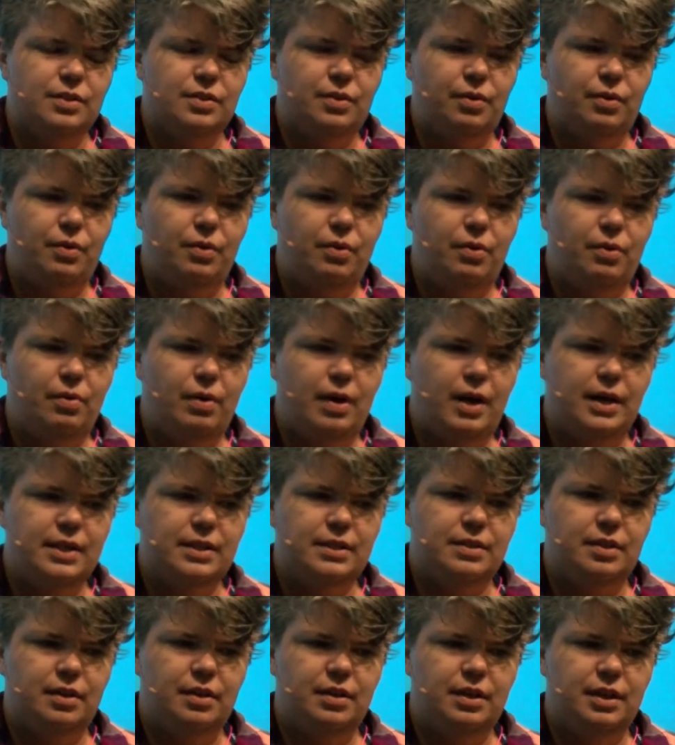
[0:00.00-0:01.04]
So I
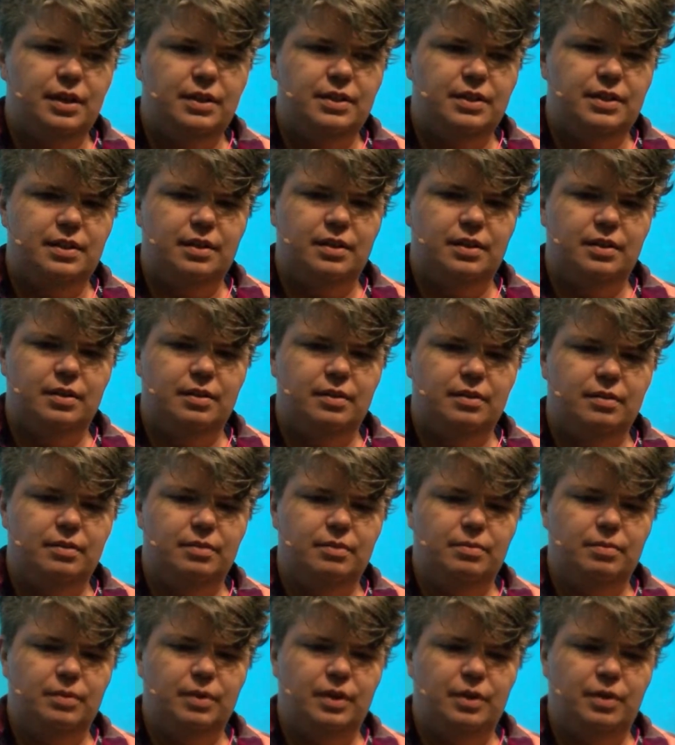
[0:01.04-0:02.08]
started
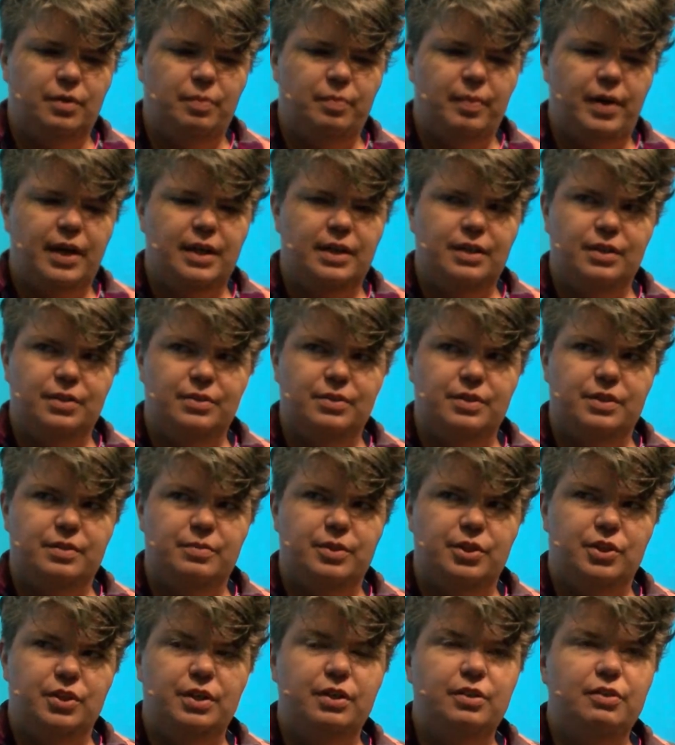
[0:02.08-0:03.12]
to, you know, buy used
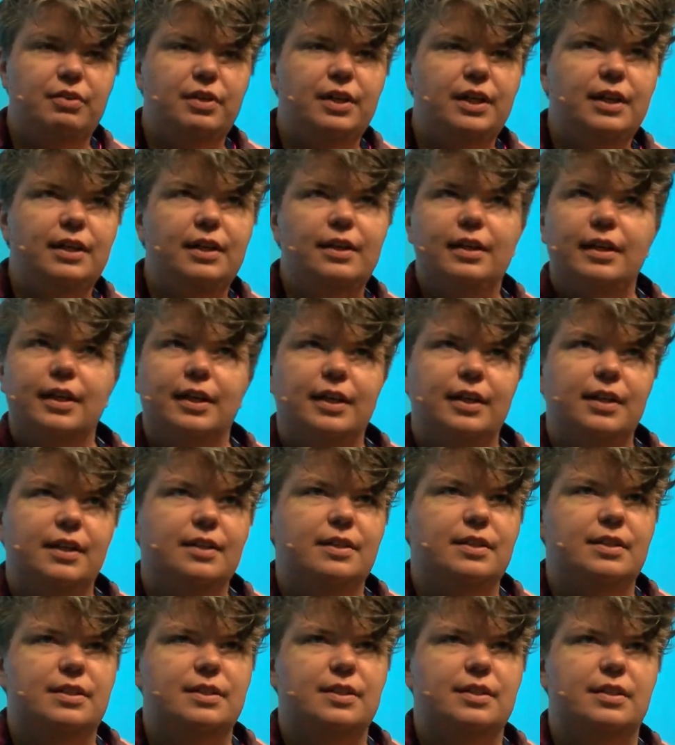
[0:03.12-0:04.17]
machinery
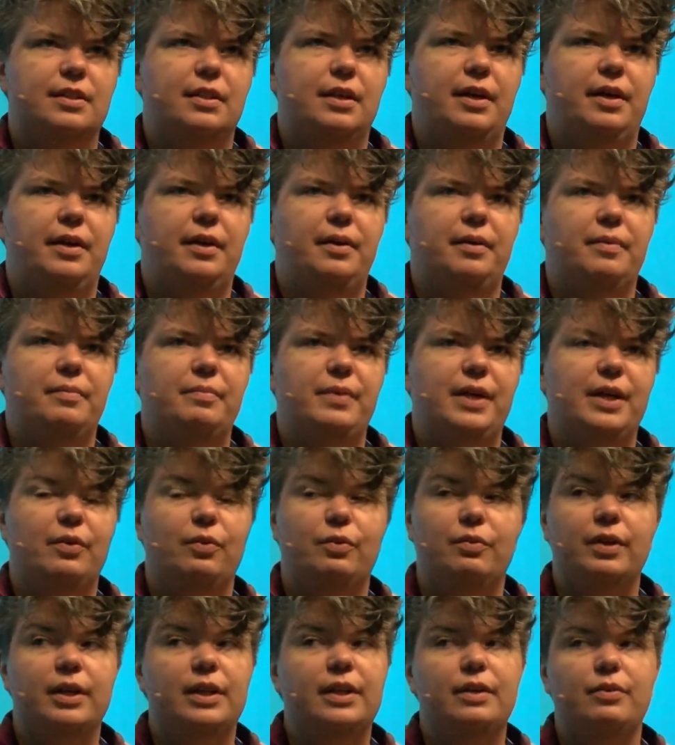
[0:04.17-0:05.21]
and make
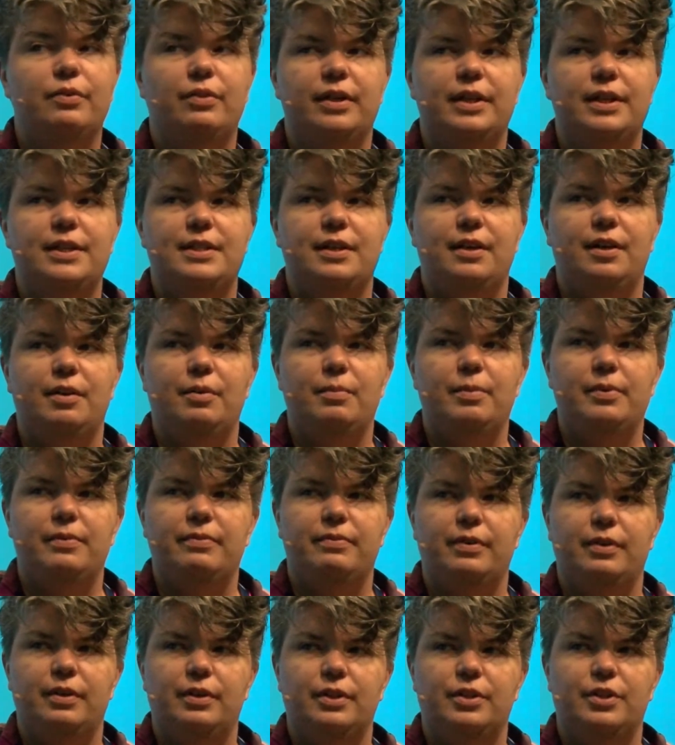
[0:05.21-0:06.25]
really, really terrible
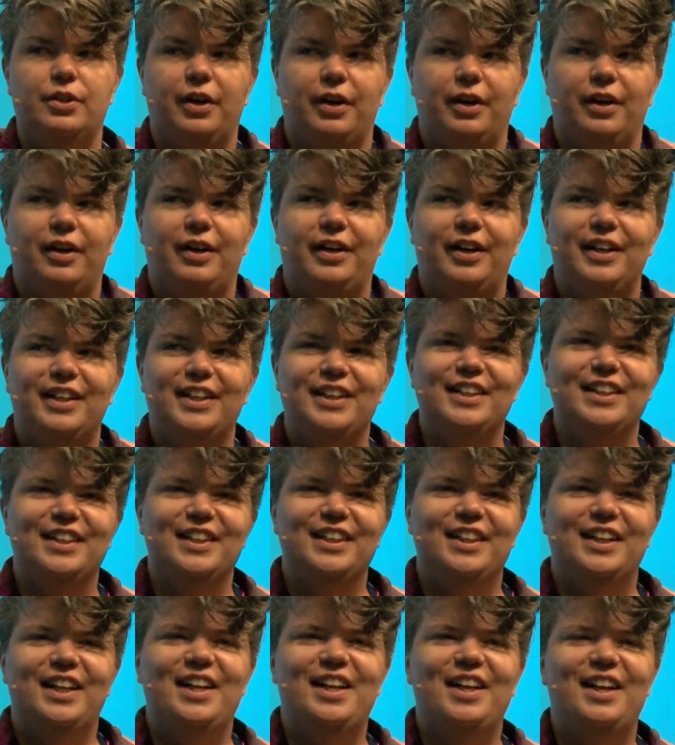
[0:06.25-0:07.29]
furniture.
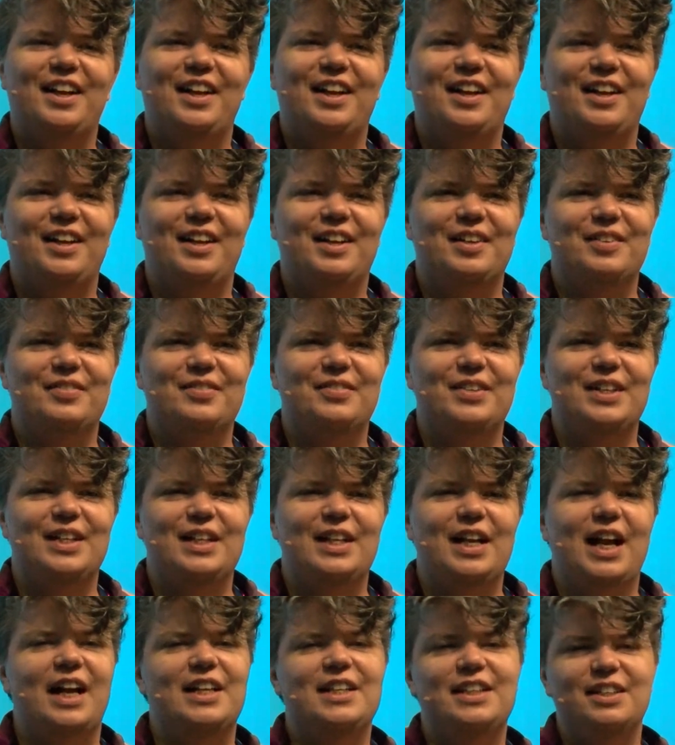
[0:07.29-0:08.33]
I
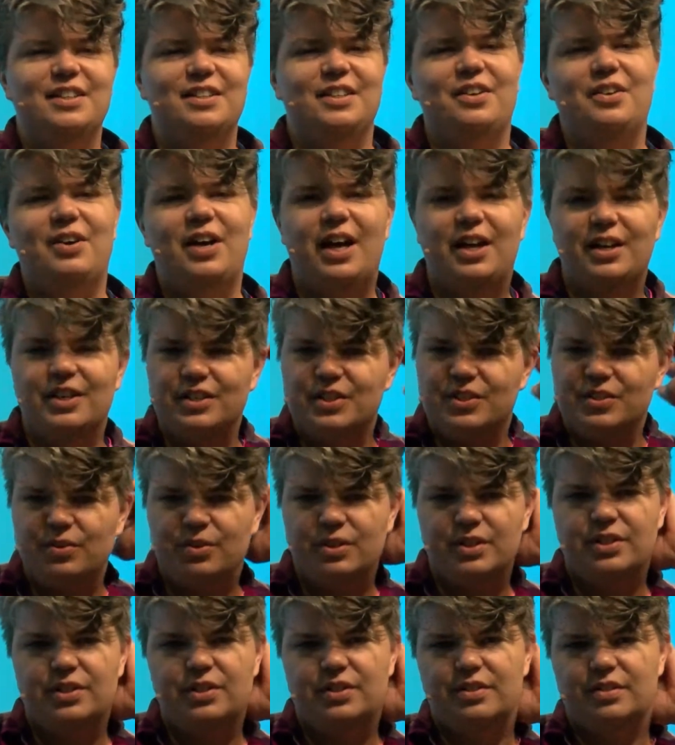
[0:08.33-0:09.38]
didn't know how to
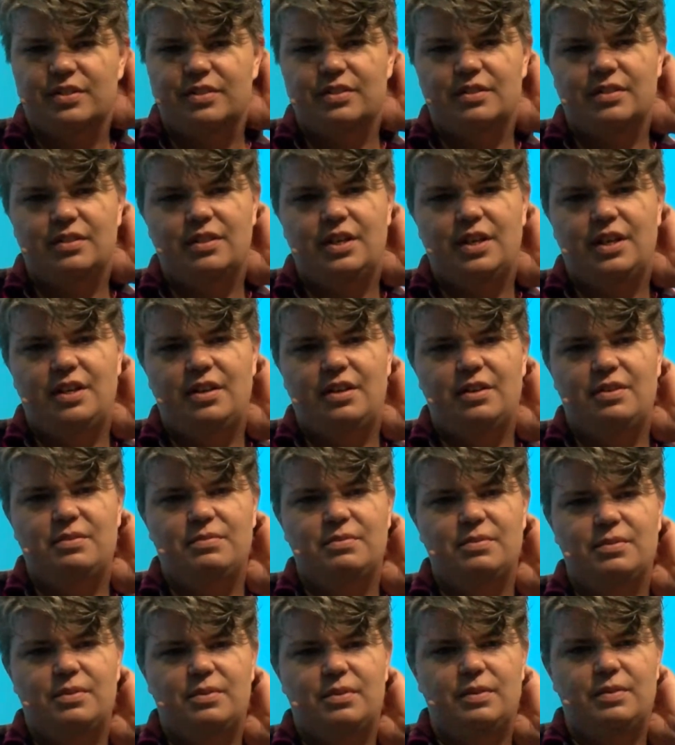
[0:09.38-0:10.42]
source
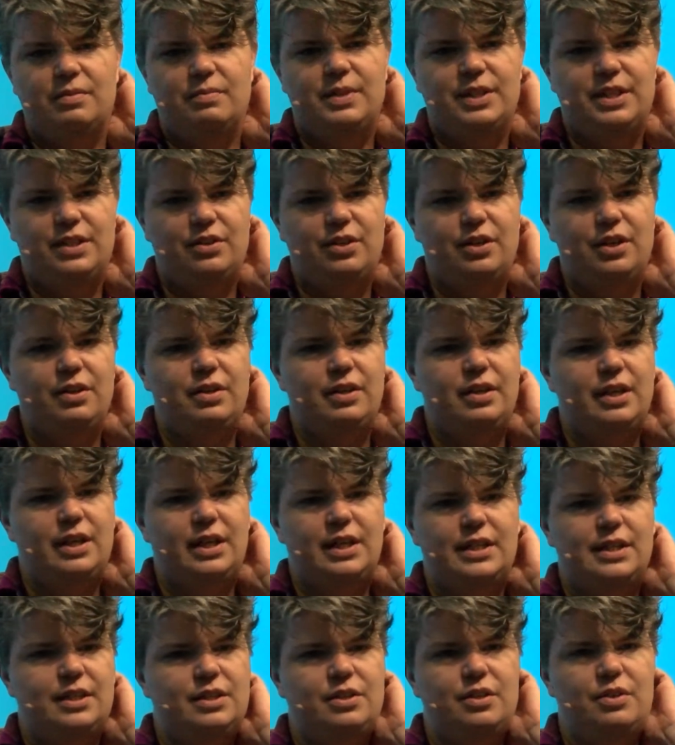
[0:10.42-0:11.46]
material, and I
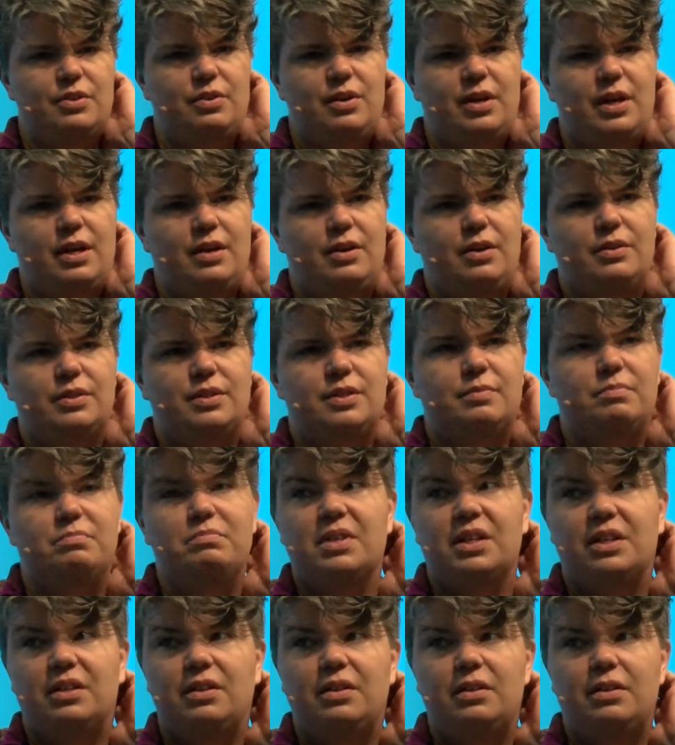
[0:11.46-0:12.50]
didn't know how to
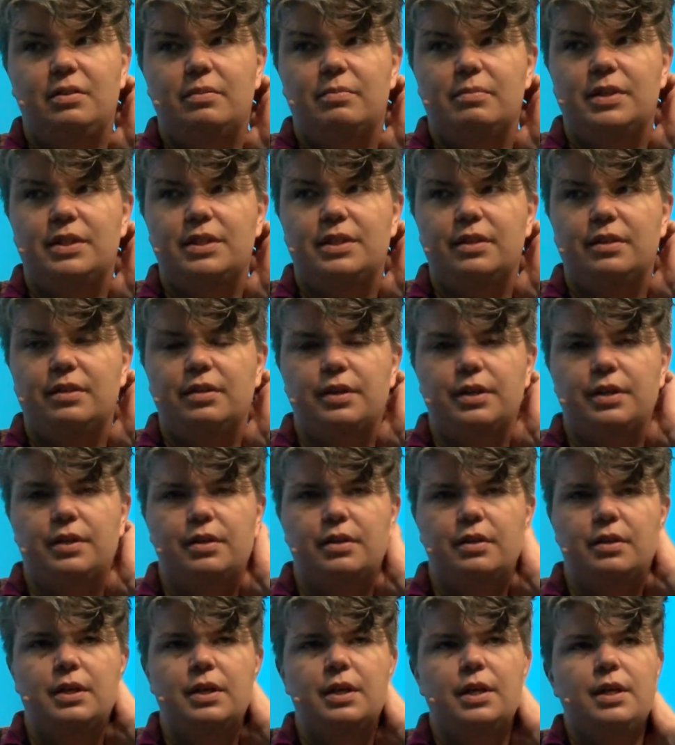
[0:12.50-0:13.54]
mill
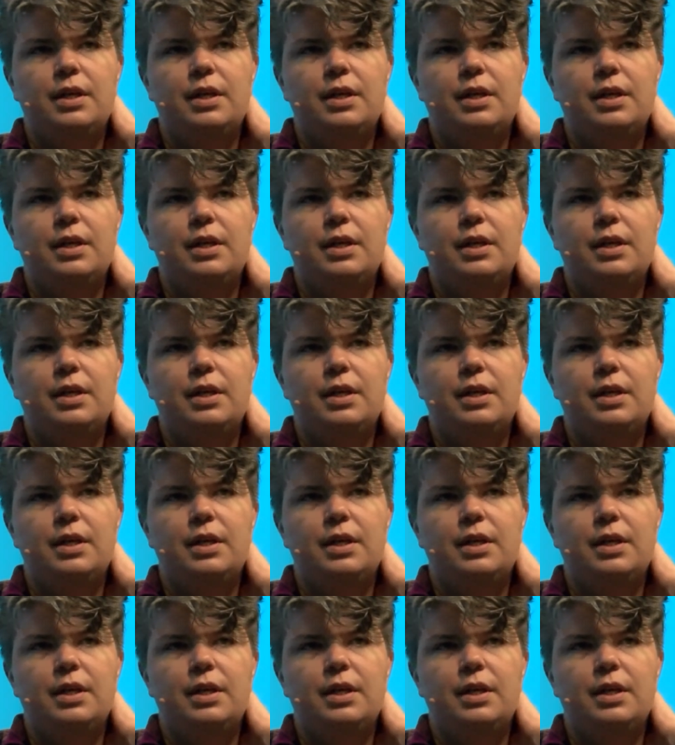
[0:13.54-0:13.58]
material.